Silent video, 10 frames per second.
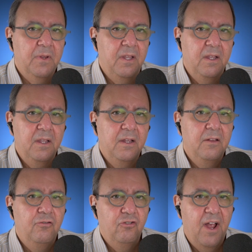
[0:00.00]
key
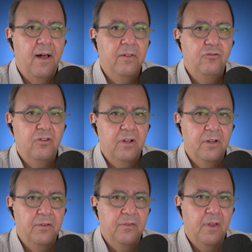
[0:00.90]

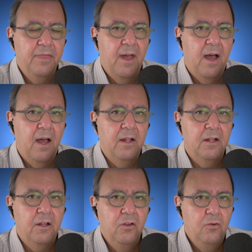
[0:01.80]
challenges that
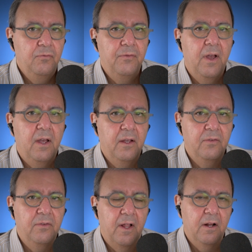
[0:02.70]
you
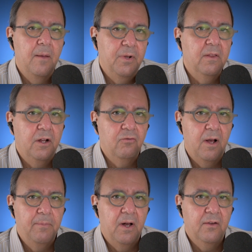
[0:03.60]
face, that a company like
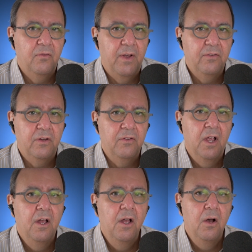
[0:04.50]
Dropbox faces,
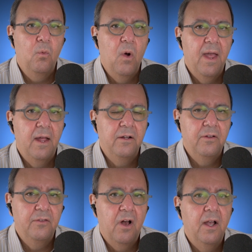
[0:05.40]
when
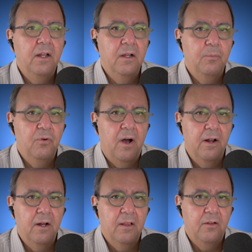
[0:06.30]
designing a
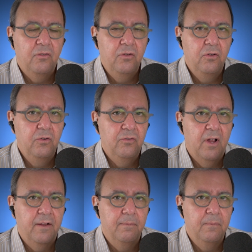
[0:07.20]
product that's used
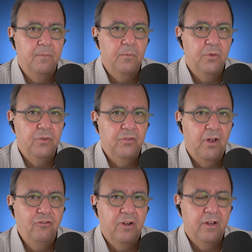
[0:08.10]
at
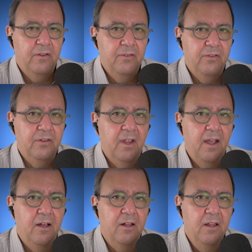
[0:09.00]
such a
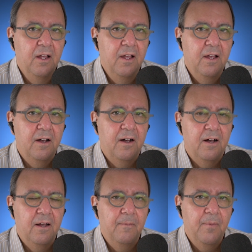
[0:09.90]
scale?
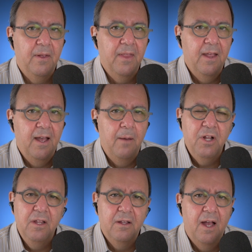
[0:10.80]
Uh, how
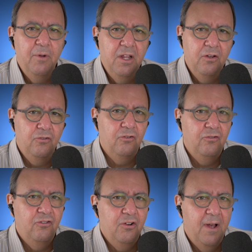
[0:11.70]
many how many
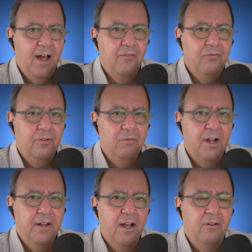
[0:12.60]
users do you have
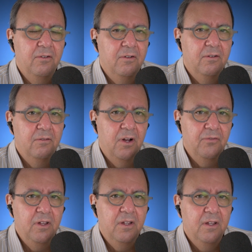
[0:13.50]
right now,
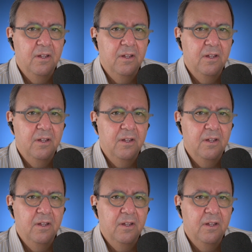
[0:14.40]
roughly?